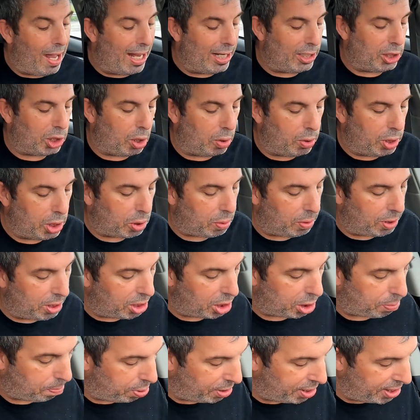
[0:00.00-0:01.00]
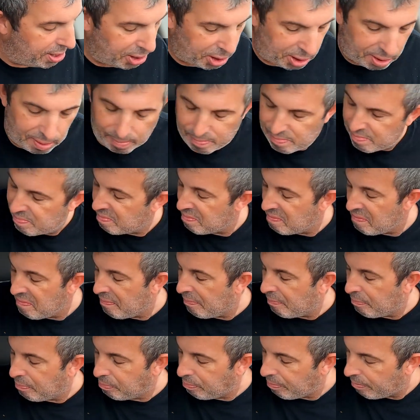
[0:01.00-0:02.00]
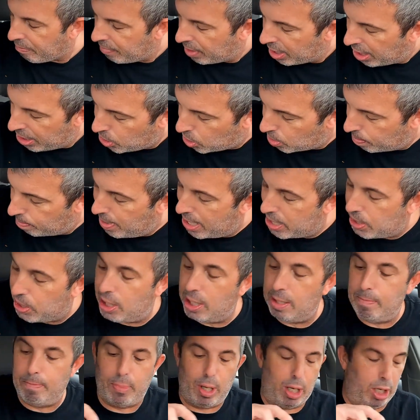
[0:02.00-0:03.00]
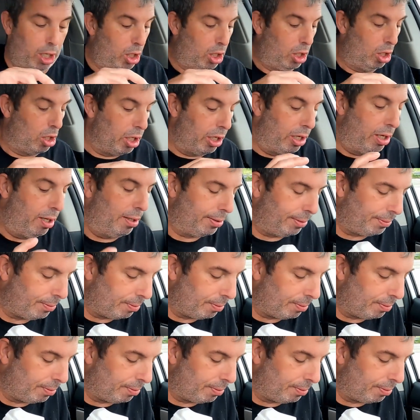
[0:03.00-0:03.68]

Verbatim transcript: as always with this place, it's messy, but good.